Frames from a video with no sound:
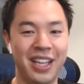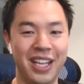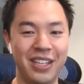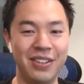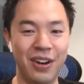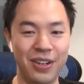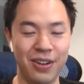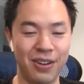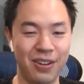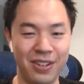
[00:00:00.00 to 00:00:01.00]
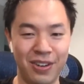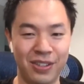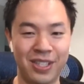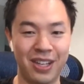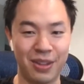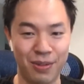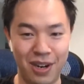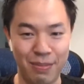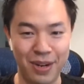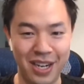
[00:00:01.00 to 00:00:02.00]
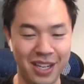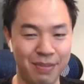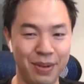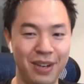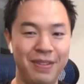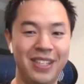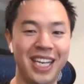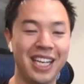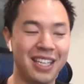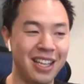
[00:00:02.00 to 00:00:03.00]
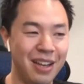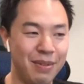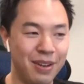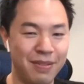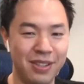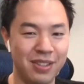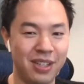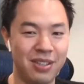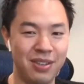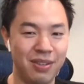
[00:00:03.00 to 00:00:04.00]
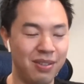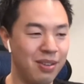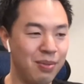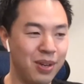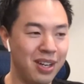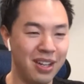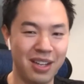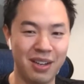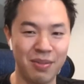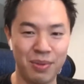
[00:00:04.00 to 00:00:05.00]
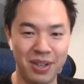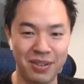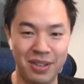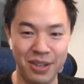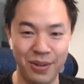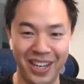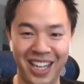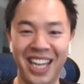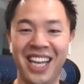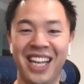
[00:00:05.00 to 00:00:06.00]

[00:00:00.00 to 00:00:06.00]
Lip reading: Then you're selling the wrong product. But if you take it to them and your friends are like, "Dude, what are you doing?"